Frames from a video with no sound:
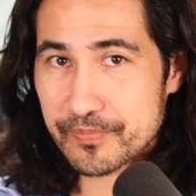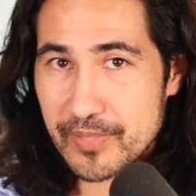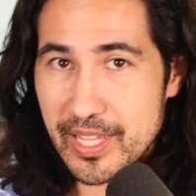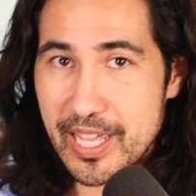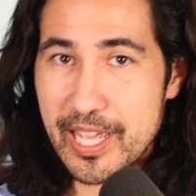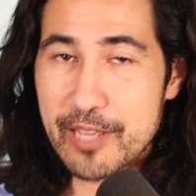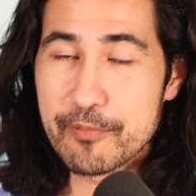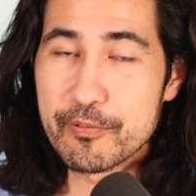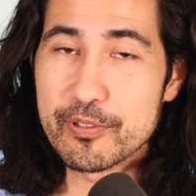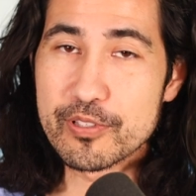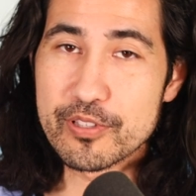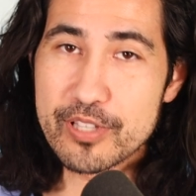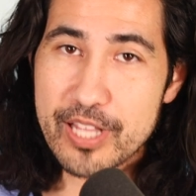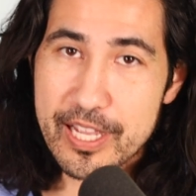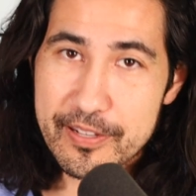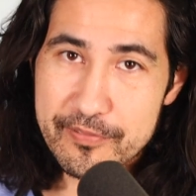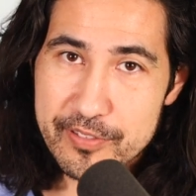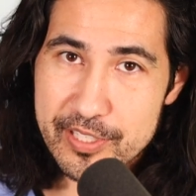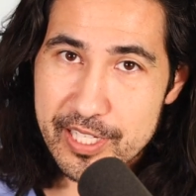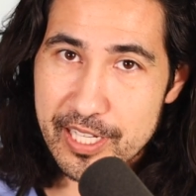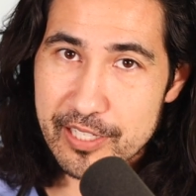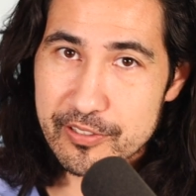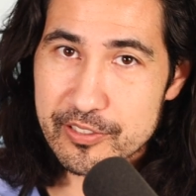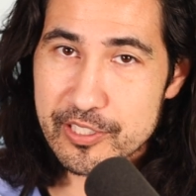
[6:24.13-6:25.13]
And with
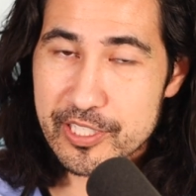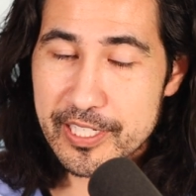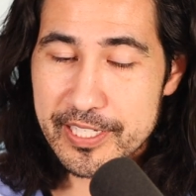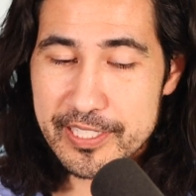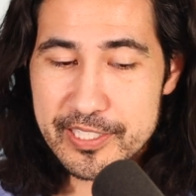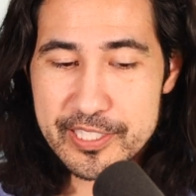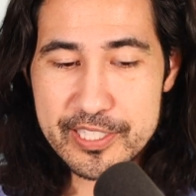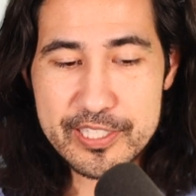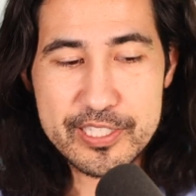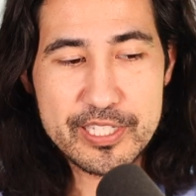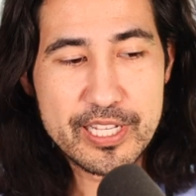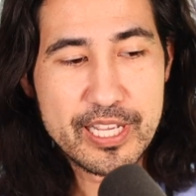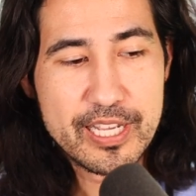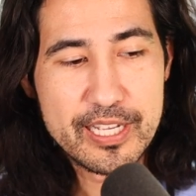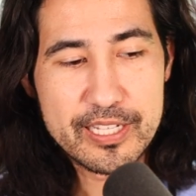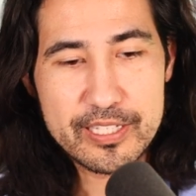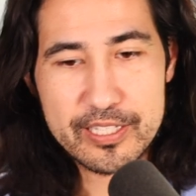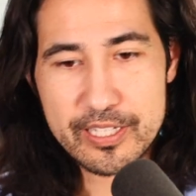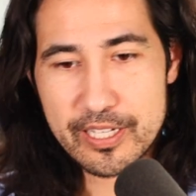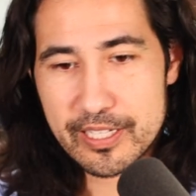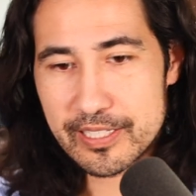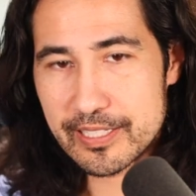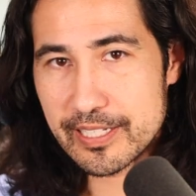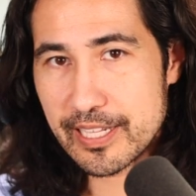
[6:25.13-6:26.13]
lifestyle changes,
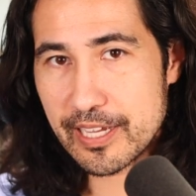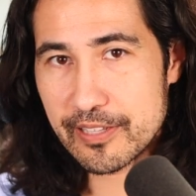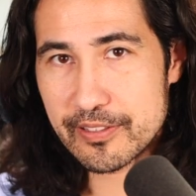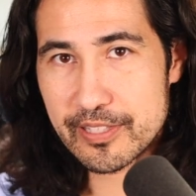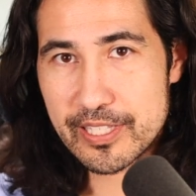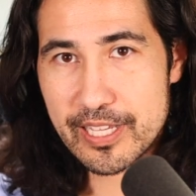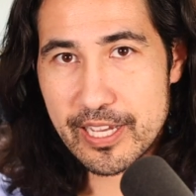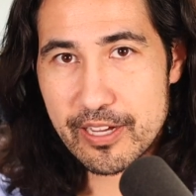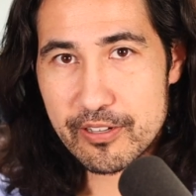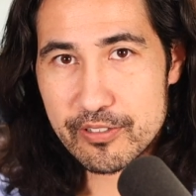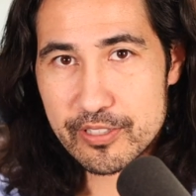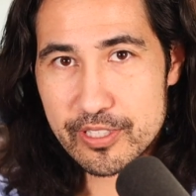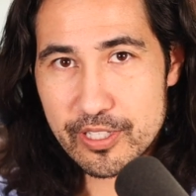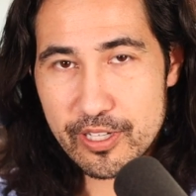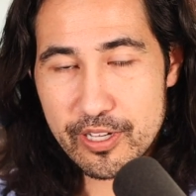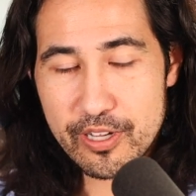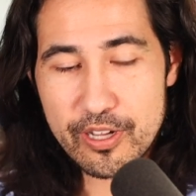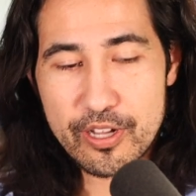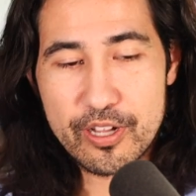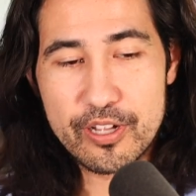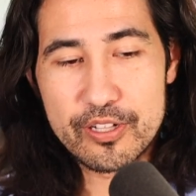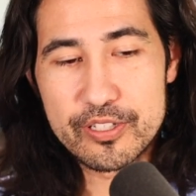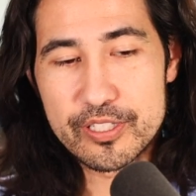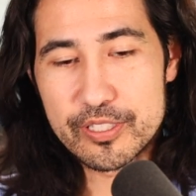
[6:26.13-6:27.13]
cutting out the
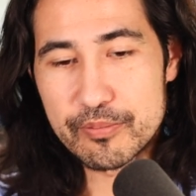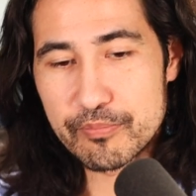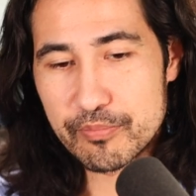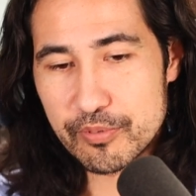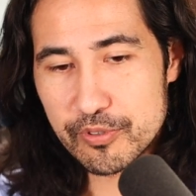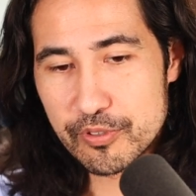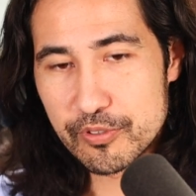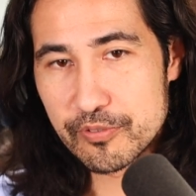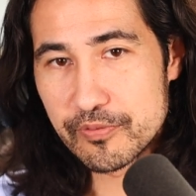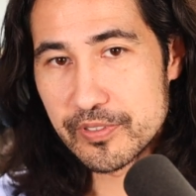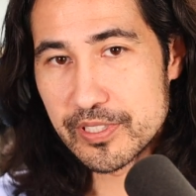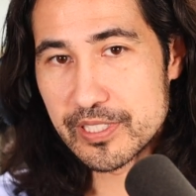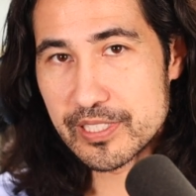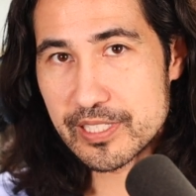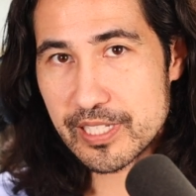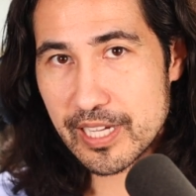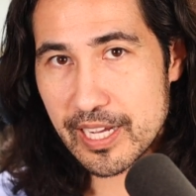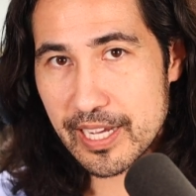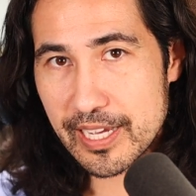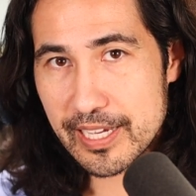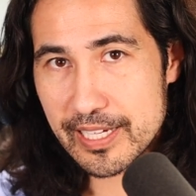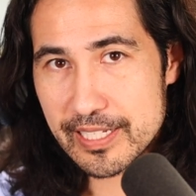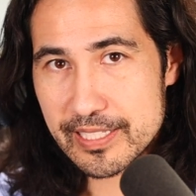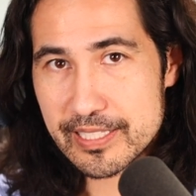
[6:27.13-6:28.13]
alcohol, improving
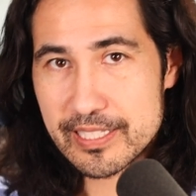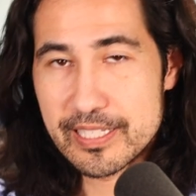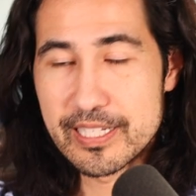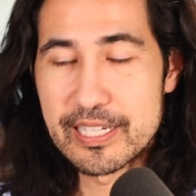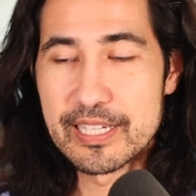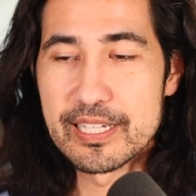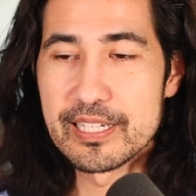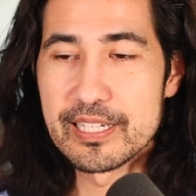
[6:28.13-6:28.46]
diet,